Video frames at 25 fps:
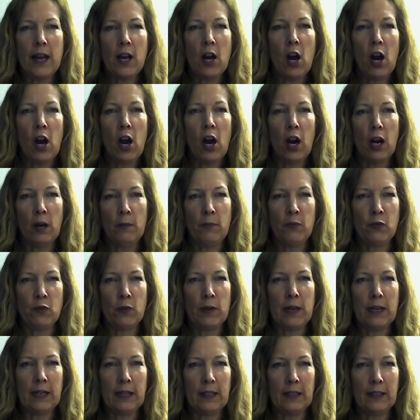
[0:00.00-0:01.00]
carb
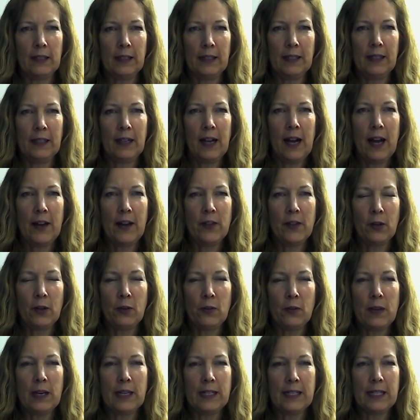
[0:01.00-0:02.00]
drink on the
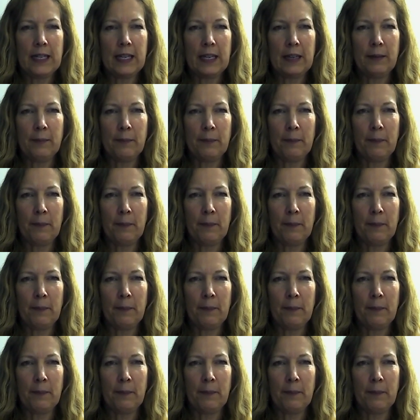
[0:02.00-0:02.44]
creatine.